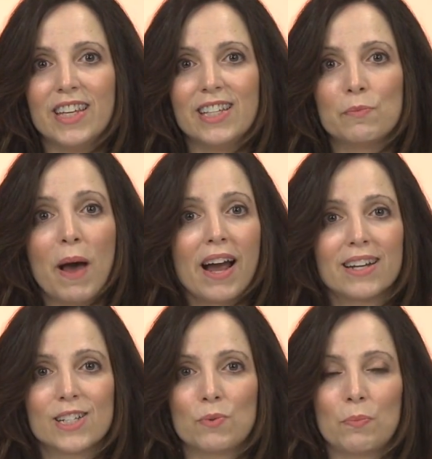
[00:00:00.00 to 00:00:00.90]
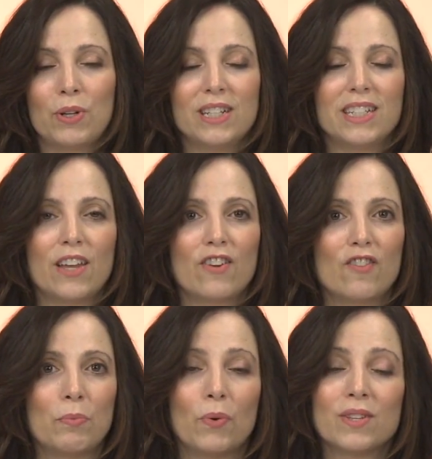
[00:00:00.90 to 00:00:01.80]
these packages we're putting together
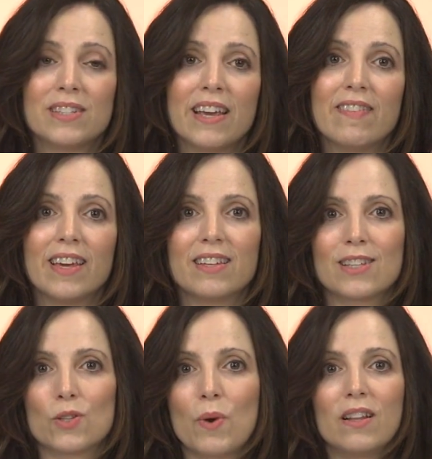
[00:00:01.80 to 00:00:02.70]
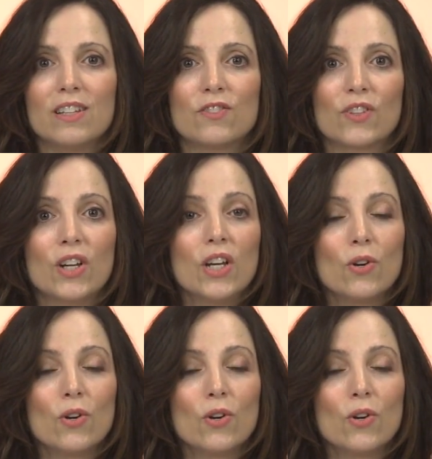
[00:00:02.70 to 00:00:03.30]
for both savings as well as for